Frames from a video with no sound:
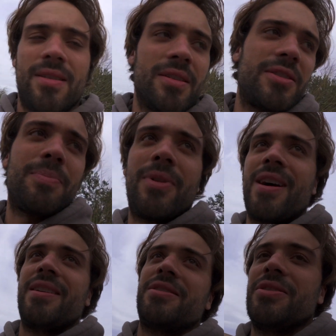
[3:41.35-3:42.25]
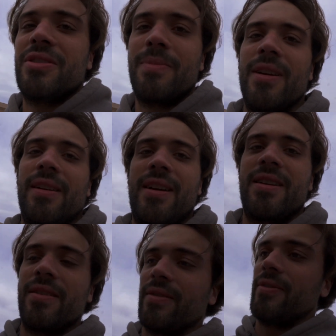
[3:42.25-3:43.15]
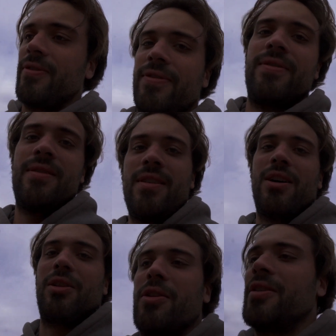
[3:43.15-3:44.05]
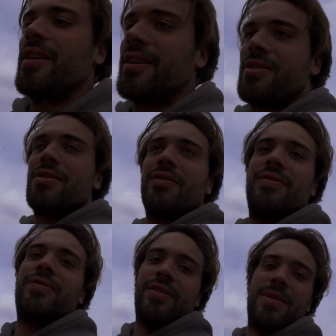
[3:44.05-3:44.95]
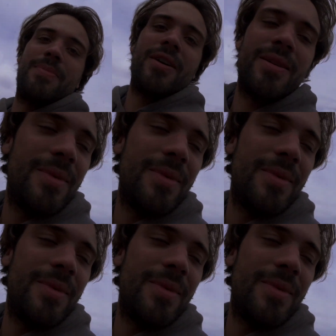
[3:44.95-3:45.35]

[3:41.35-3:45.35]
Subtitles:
Our supply issues have been kind of a learning curve compared to